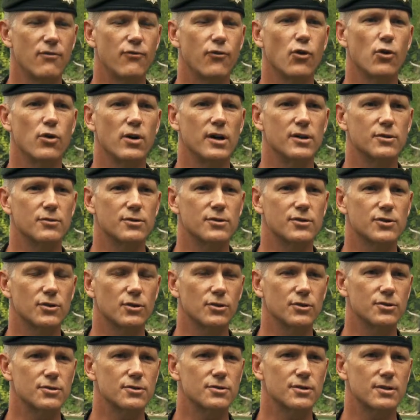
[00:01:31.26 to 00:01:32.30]
four hundred
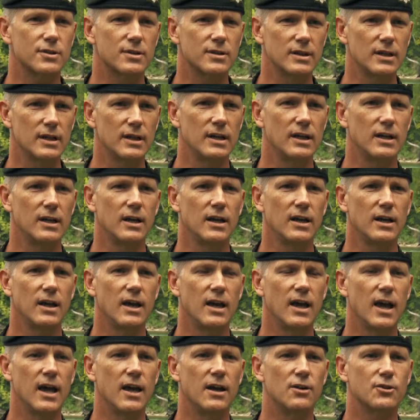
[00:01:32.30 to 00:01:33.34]
soldiers,
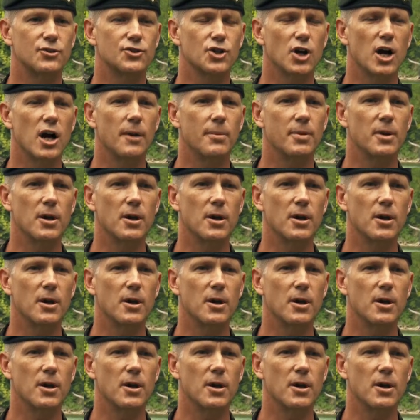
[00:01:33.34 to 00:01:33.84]
and our job